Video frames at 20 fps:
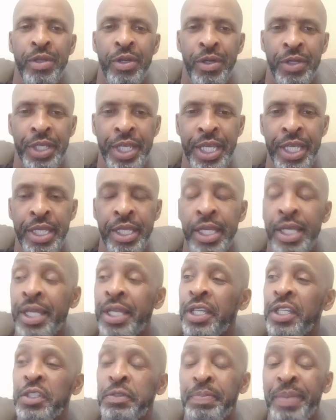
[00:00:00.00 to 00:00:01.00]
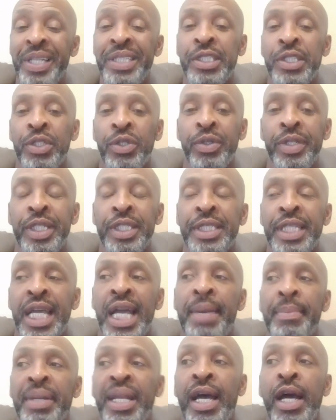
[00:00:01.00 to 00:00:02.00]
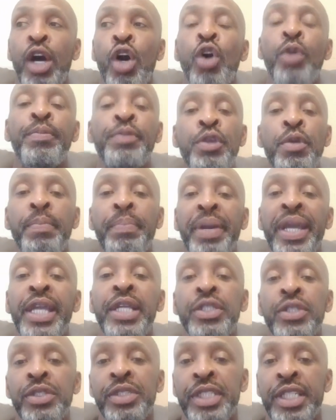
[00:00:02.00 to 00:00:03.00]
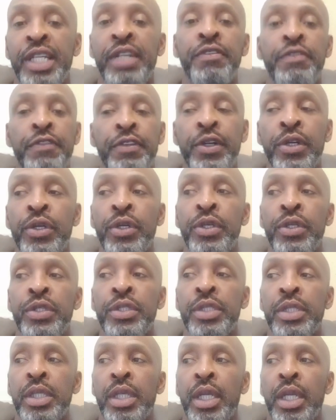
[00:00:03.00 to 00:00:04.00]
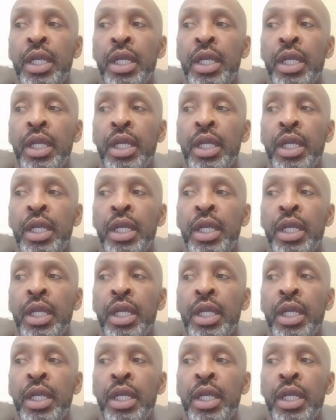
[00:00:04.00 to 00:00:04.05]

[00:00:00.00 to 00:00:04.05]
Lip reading: Okay? Especially during this time, and I hope you paid yourself first.